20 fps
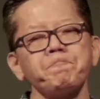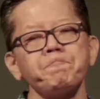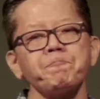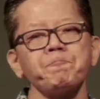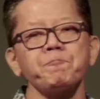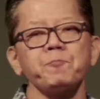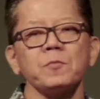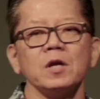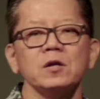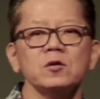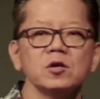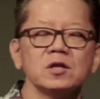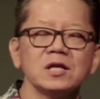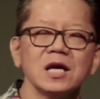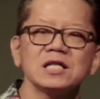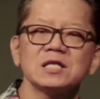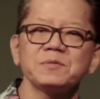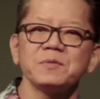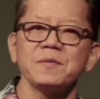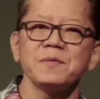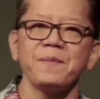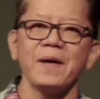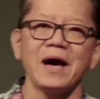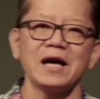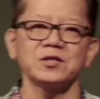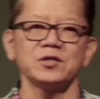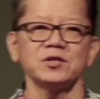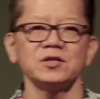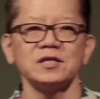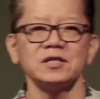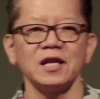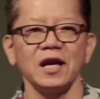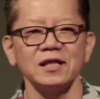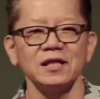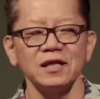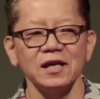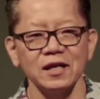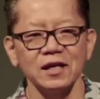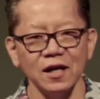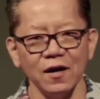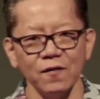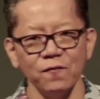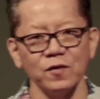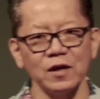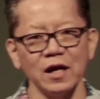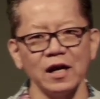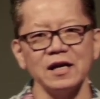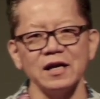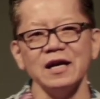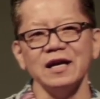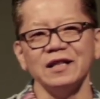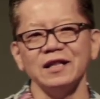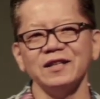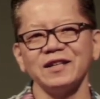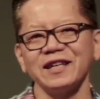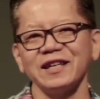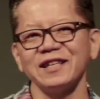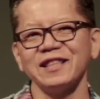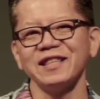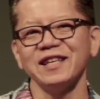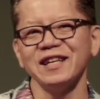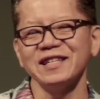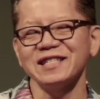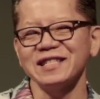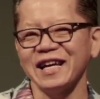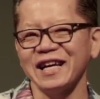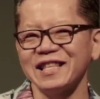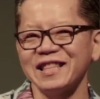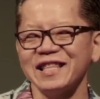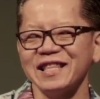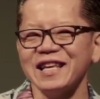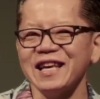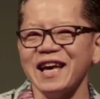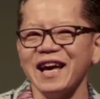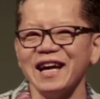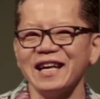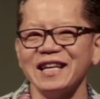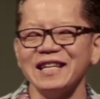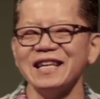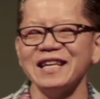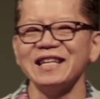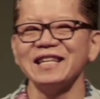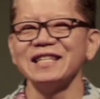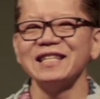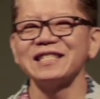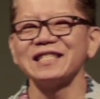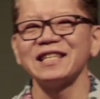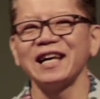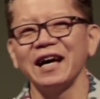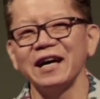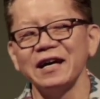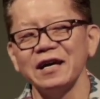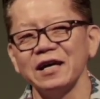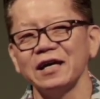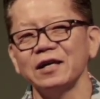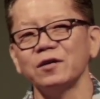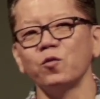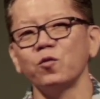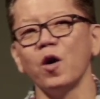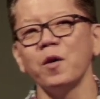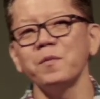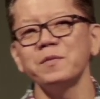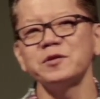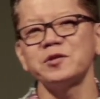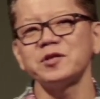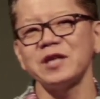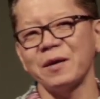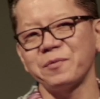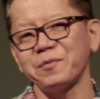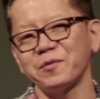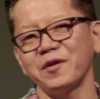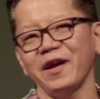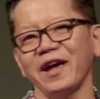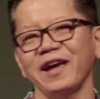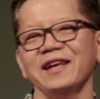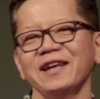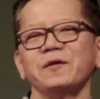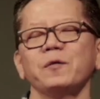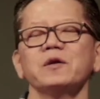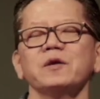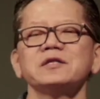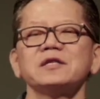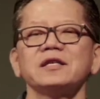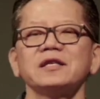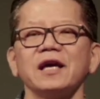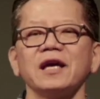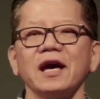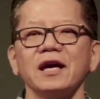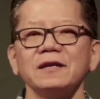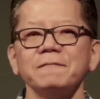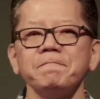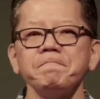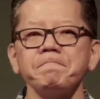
The New Testament passage that I think of when I look at this I, is uh, Romans chapter 8 once again